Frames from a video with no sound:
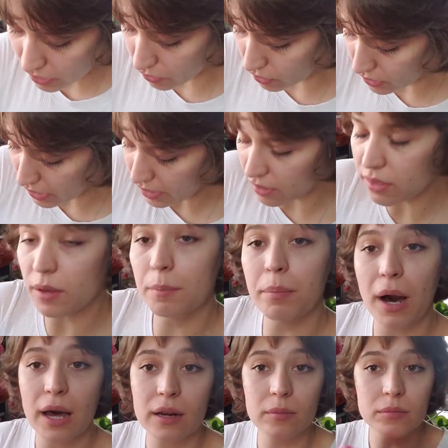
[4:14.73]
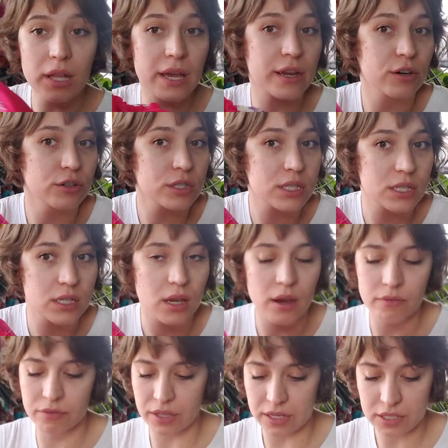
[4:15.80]
on like the bottom layers
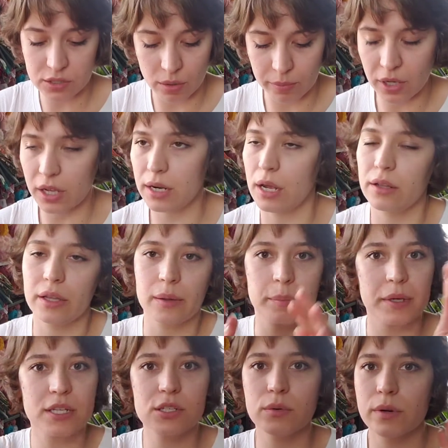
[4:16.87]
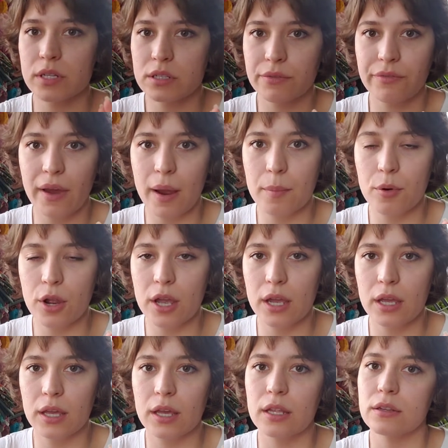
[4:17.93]
of this. So I'm cutting out like big squares of
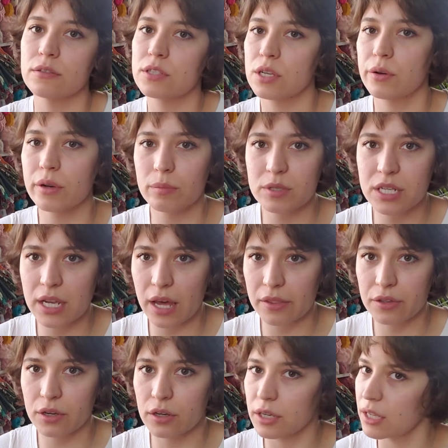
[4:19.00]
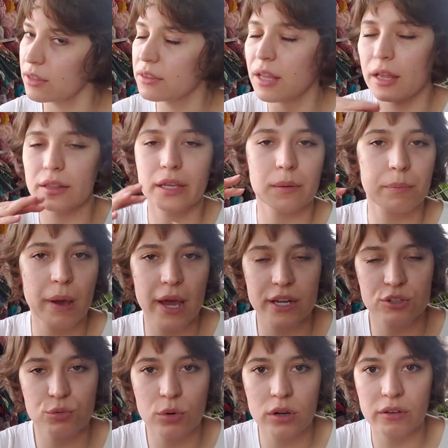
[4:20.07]
fabric and sewing them together, getting that like
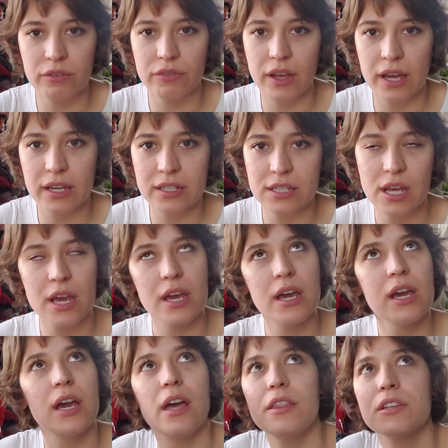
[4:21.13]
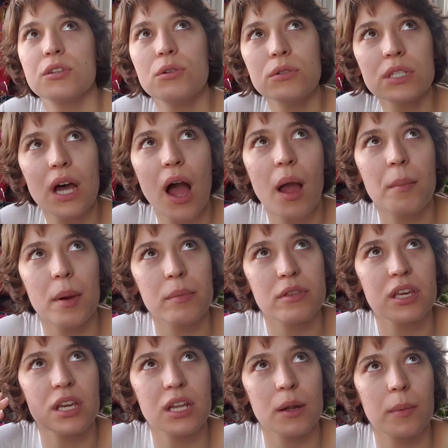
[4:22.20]
patchwork effect. And this whole time I'm
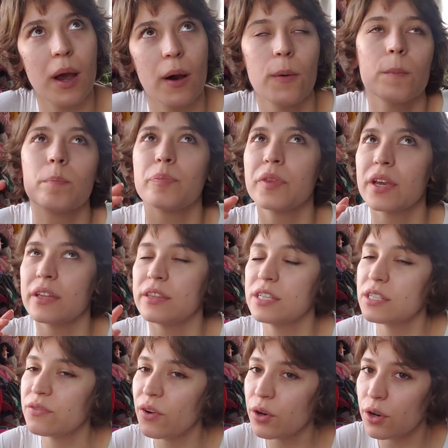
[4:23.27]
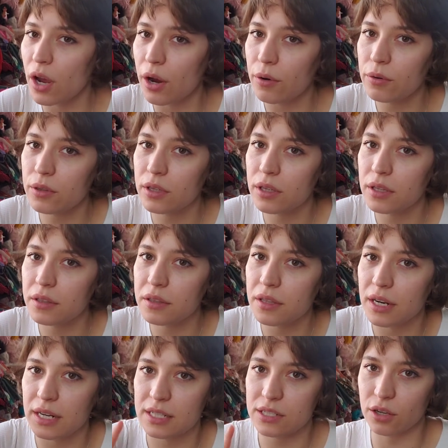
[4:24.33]
thinking about this photo
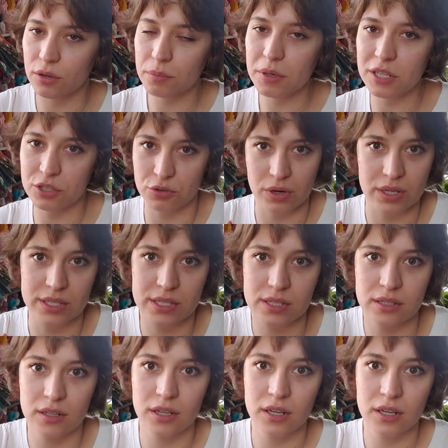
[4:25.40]
that I saw on Pinterest